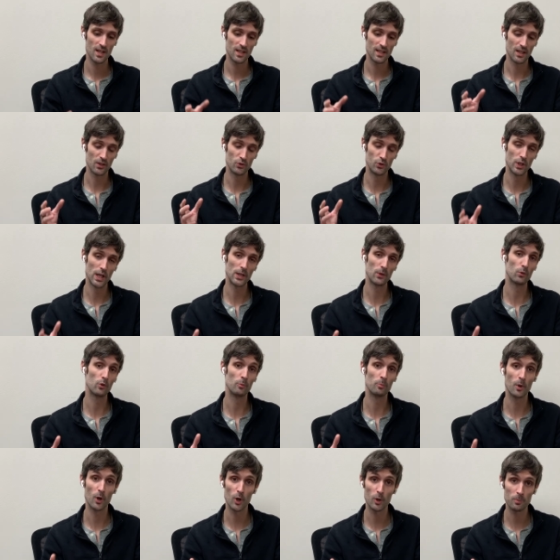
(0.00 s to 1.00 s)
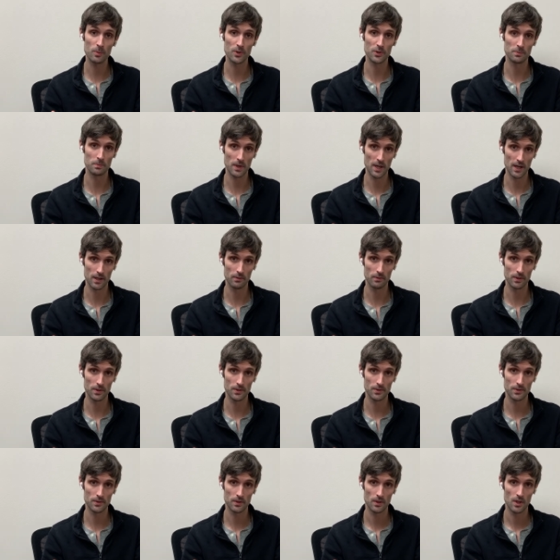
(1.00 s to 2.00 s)
Now, general purpose
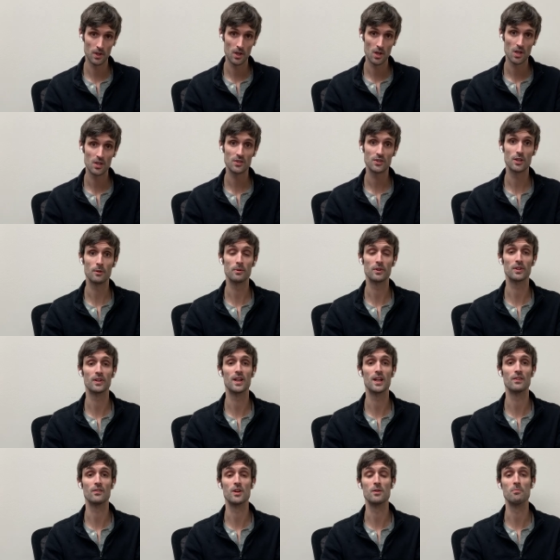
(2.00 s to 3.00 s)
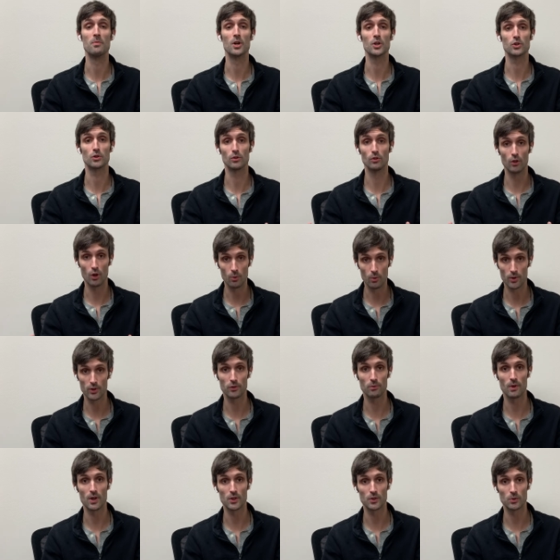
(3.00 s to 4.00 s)
batteries typically have a much lower
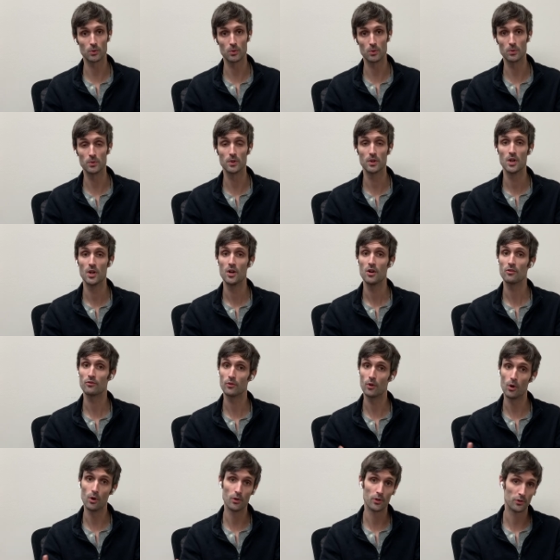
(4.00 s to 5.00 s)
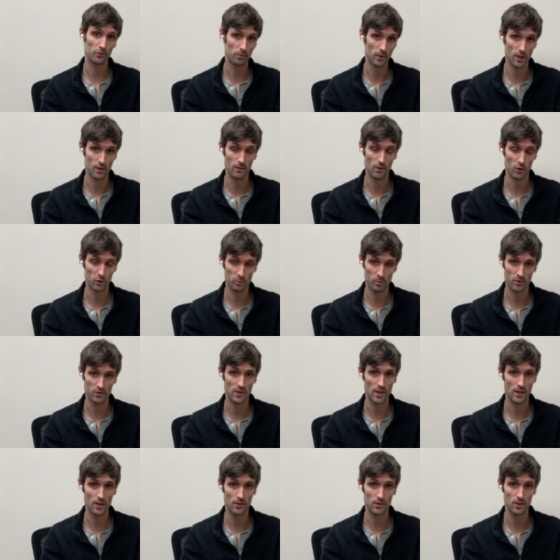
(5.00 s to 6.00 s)
threshold for all three of those
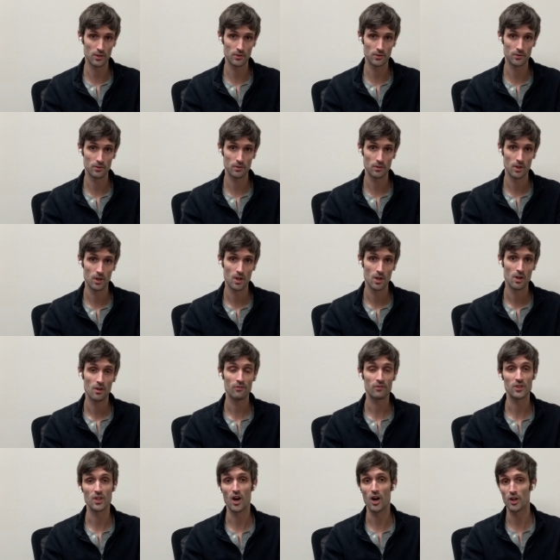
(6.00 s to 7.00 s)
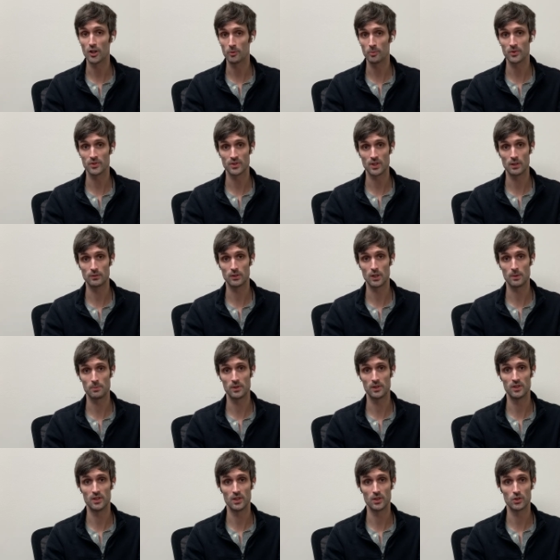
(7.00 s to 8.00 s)
percentages. For the 100% depth
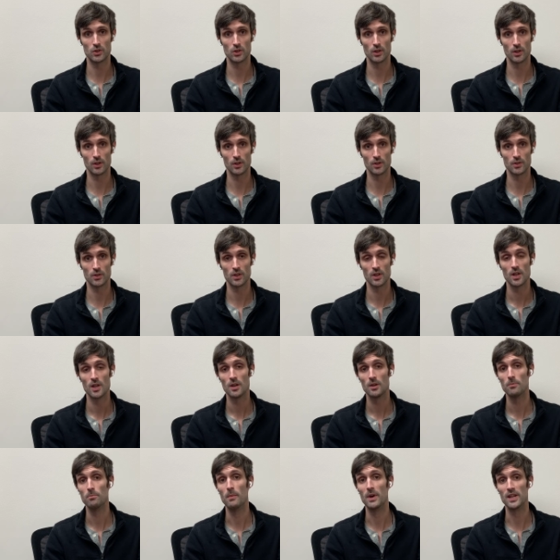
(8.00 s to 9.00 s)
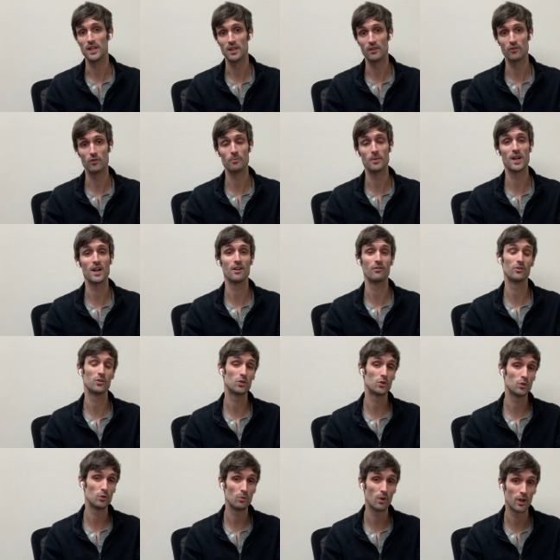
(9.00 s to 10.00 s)
of discharge, many of them have
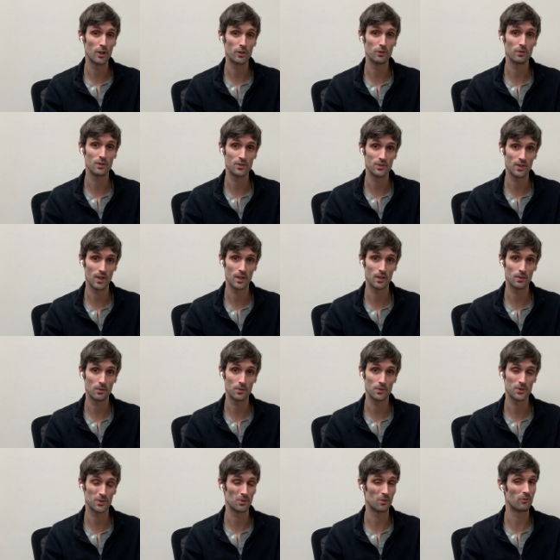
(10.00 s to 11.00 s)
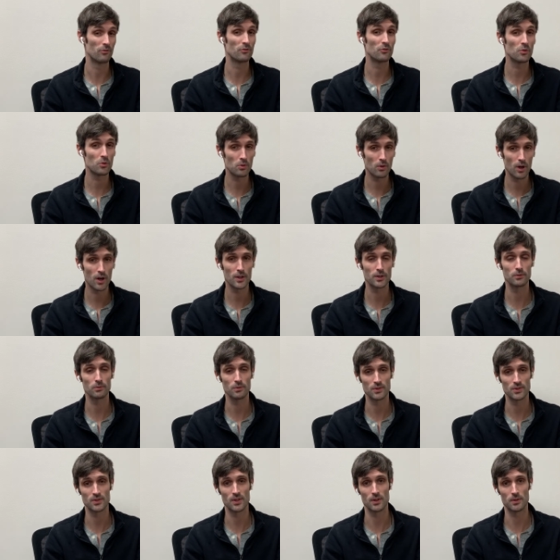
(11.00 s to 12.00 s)
200 cycles, so a full
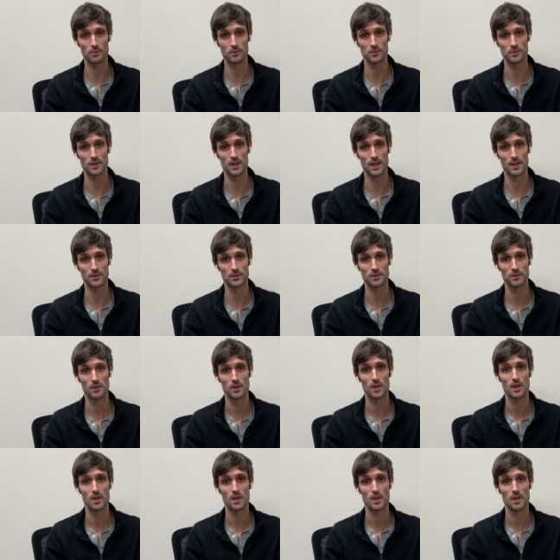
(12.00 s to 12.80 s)
100 cycles less.